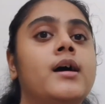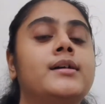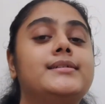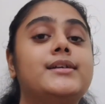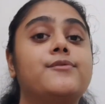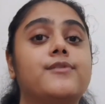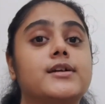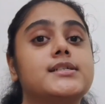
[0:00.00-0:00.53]

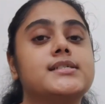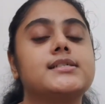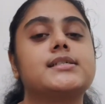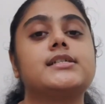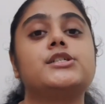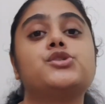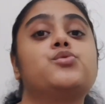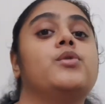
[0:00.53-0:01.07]

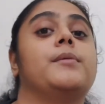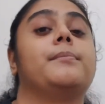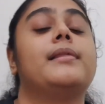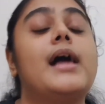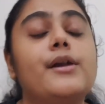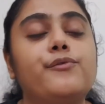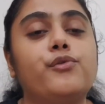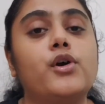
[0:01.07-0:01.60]
diversity to a
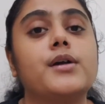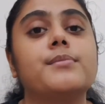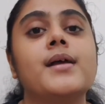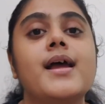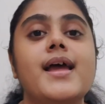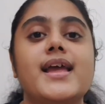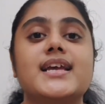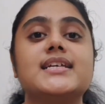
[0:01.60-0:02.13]
platform
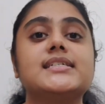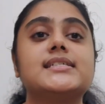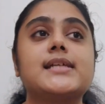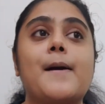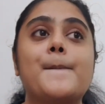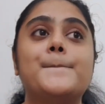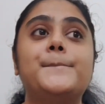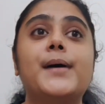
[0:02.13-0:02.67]
is
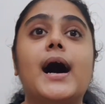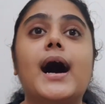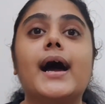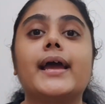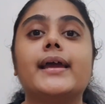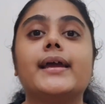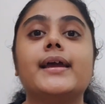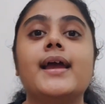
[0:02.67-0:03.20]

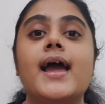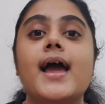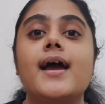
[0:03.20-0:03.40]
by